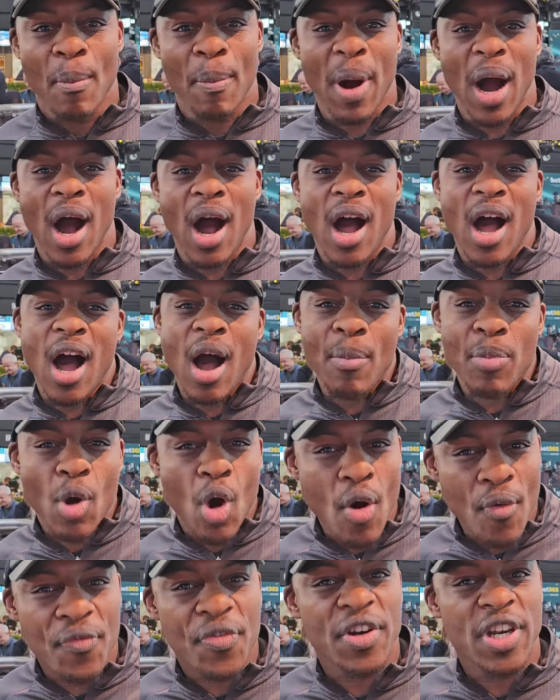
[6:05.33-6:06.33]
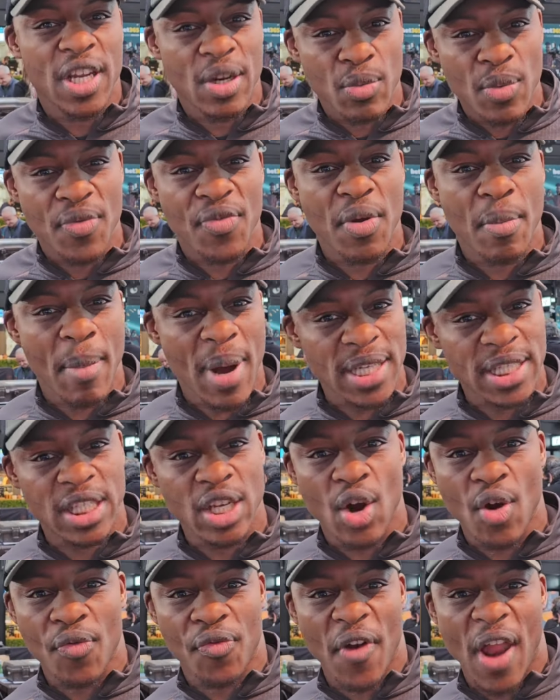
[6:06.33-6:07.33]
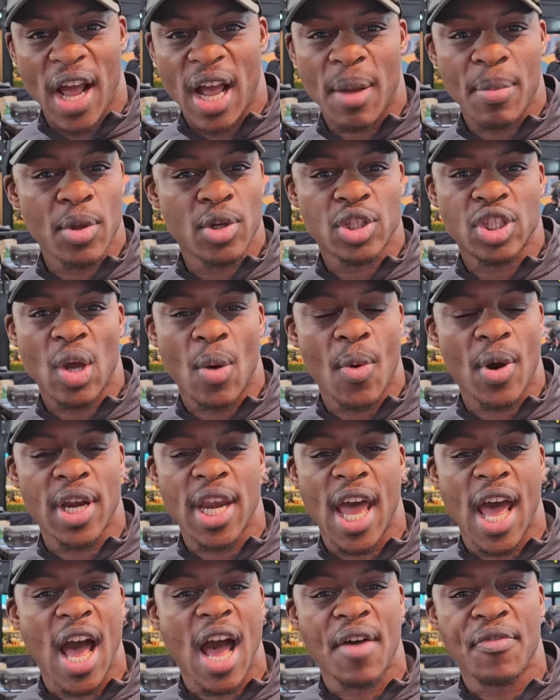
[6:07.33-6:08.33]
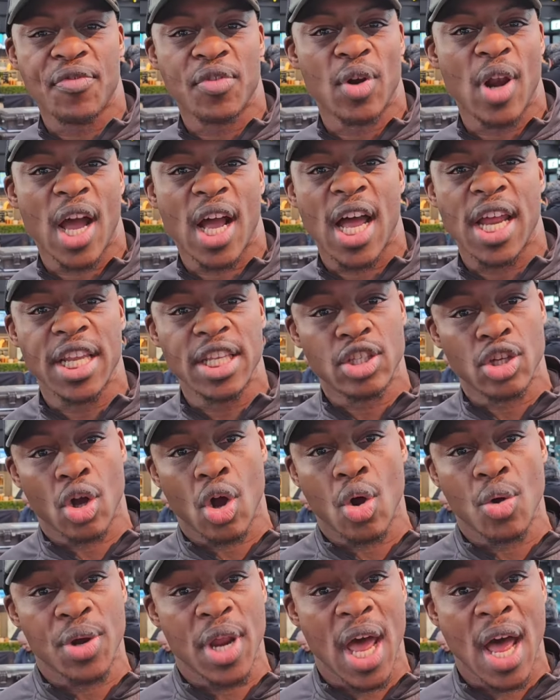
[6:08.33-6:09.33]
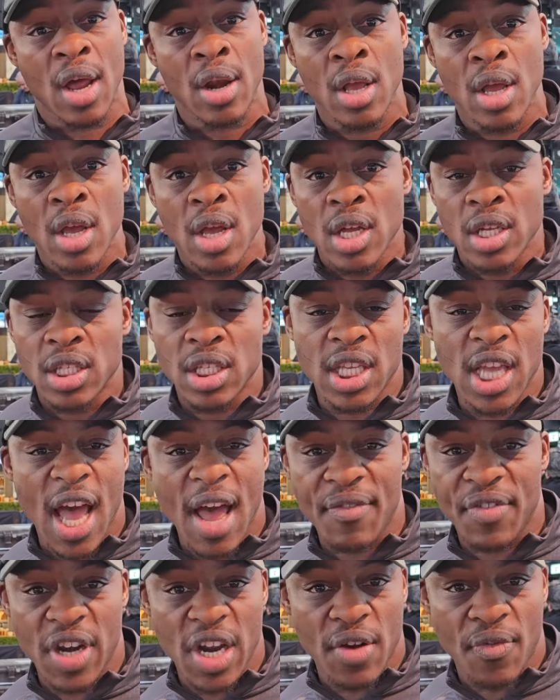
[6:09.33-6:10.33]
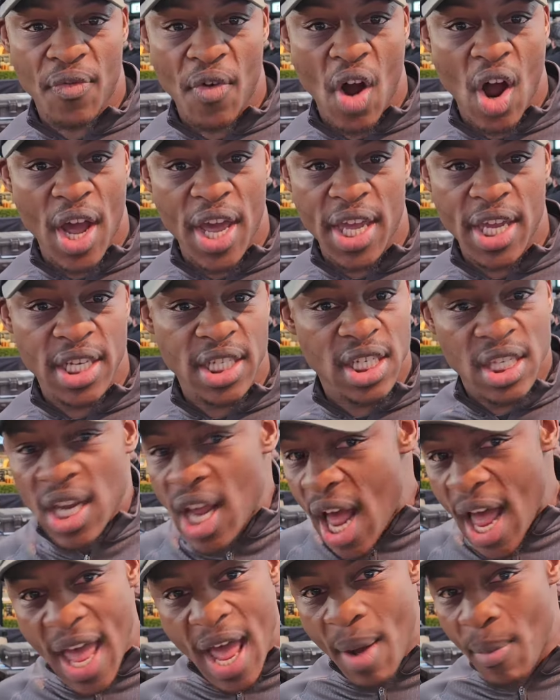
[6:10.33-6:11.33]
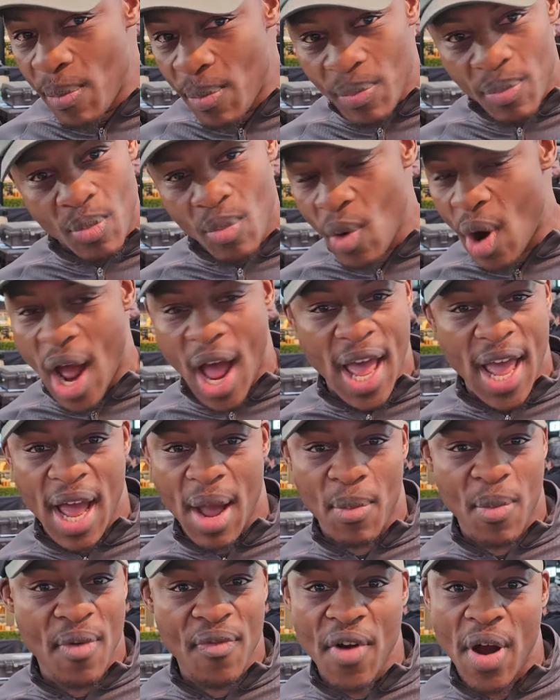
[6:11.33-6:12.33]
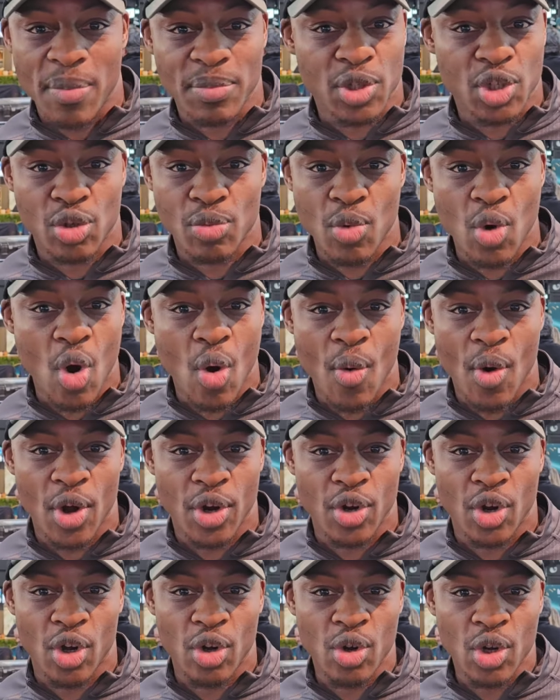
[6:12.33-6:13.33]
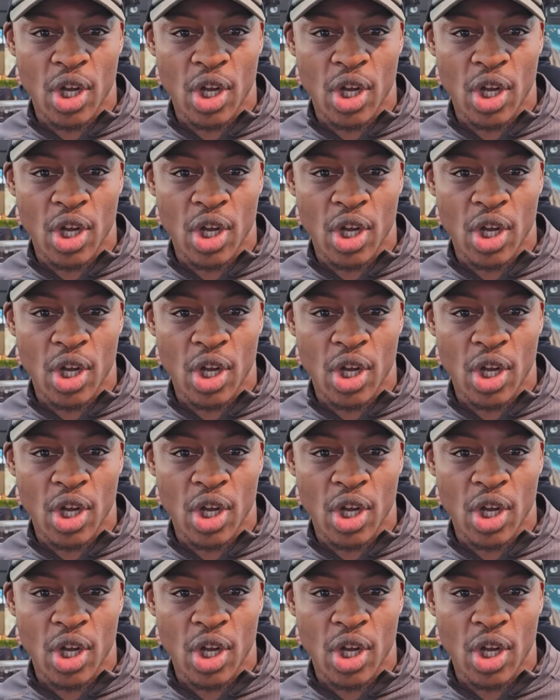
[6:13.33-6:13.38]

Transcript: But I'm confident within myself. Like, I'm not someone that I feel like I need to go down to have an advantage. I am what I am, whether I'm small or whatnot.